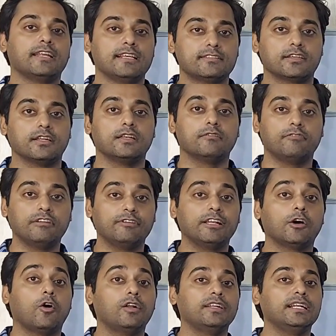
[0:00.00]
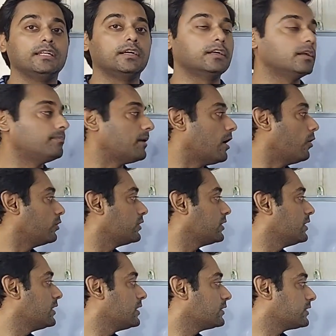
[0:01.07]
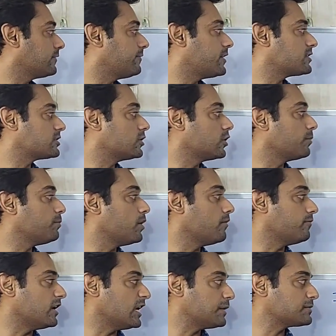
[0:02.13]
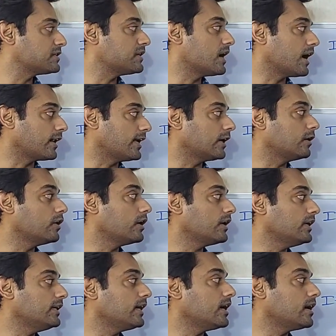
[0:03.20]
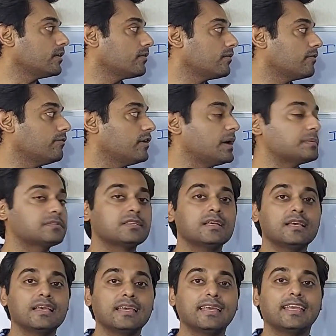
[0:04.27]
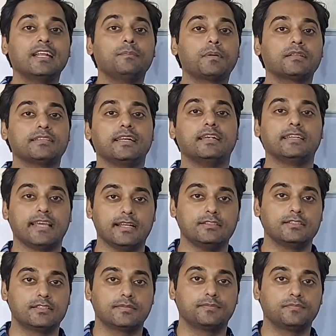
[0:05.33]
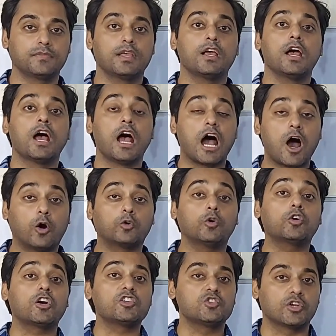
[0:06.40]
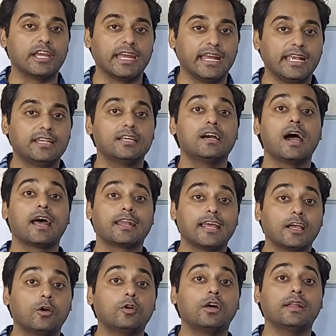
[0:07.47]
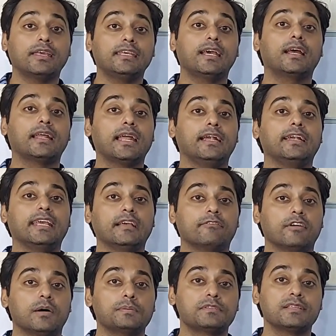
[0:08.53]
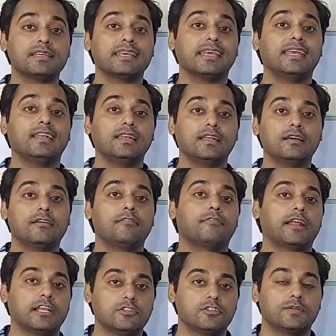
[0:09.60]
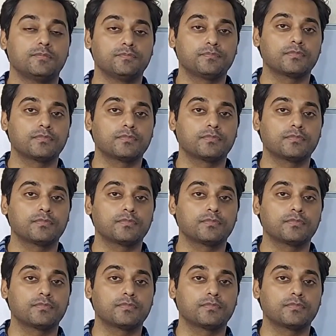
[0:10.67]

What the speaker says: lesson, we will only learn about the first group of verbs, regular ER verbs in present tense. How to conjugate regular ER ending verbs in French.